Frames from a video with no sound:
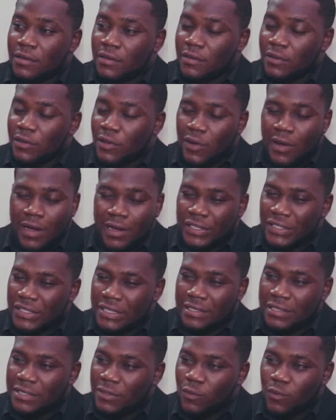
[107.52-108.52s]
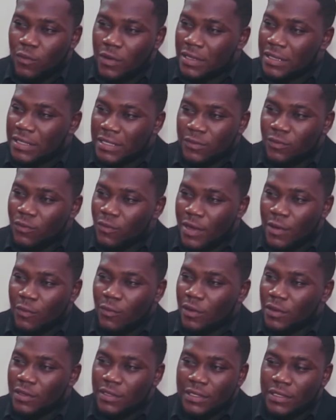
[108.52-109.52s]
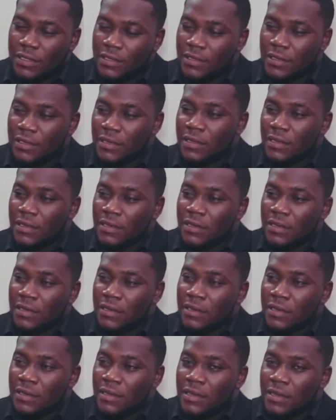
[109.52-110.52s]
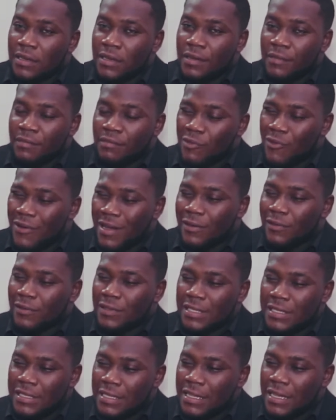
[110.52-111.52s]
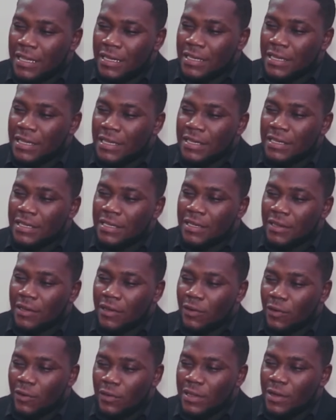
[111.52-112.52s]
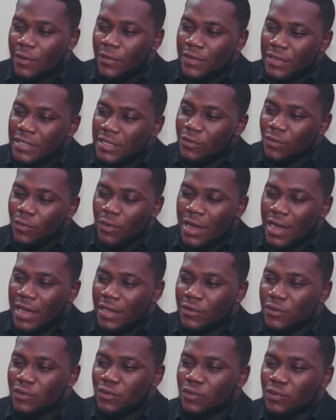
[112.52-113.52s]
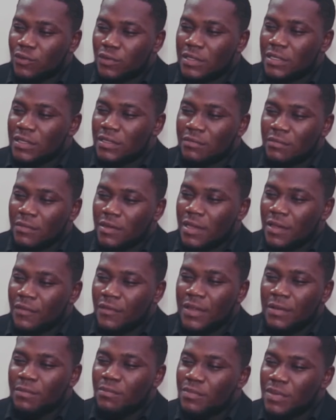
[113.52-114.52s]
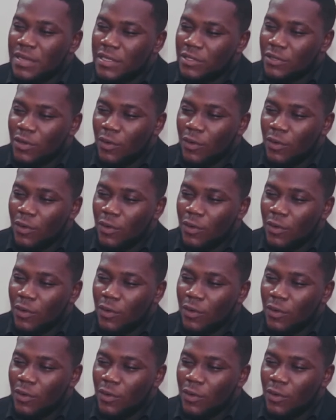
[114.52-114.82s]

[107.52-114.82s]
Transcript: Your actions went wayward. I don't see the need or the reason why you should even beat your